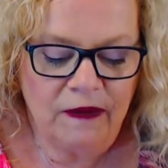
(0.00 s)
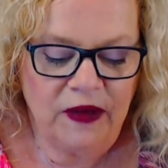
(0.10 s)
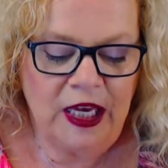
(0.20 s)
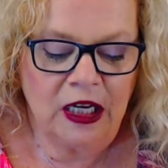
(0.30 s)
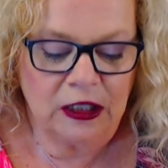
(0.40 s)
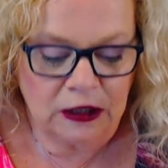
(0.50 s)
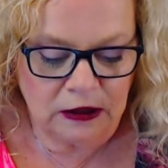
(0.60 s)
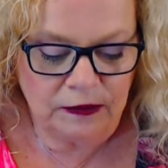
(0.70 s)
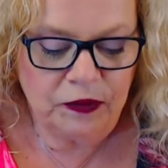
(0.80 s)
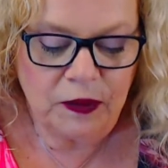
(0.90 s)

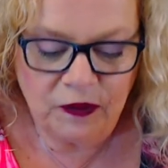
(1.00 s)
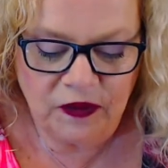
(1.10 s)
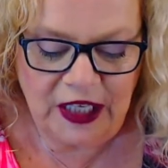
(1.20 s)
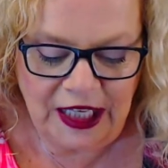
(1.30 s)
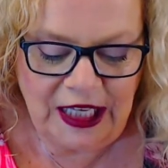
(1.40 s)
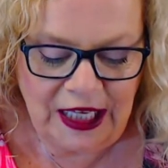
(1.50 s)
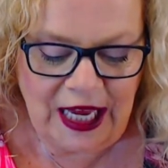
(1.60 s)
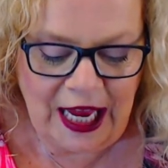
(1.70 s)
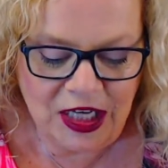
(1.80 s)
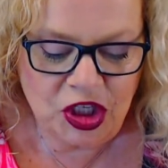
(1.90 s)
vehicle, V
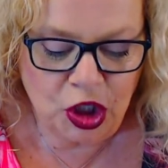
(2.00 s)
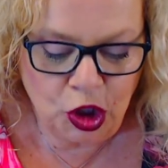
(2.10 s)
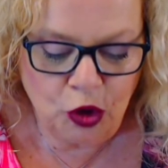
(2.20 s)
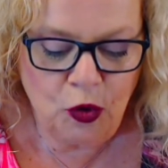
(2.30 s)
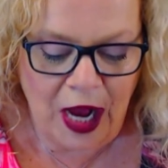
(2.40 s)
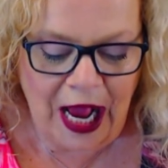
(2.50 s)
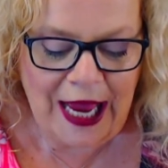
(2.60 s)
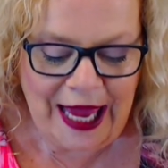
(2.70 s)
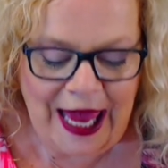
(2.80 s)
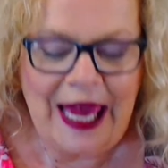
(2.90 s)
E H U
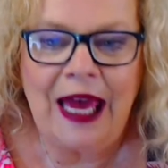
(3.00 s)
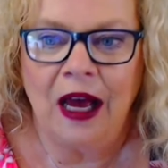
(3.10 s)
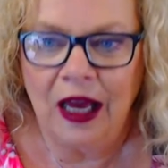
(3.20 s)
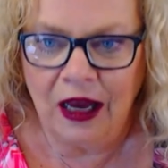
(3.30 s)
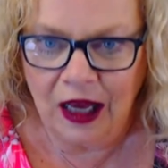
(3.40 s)
I A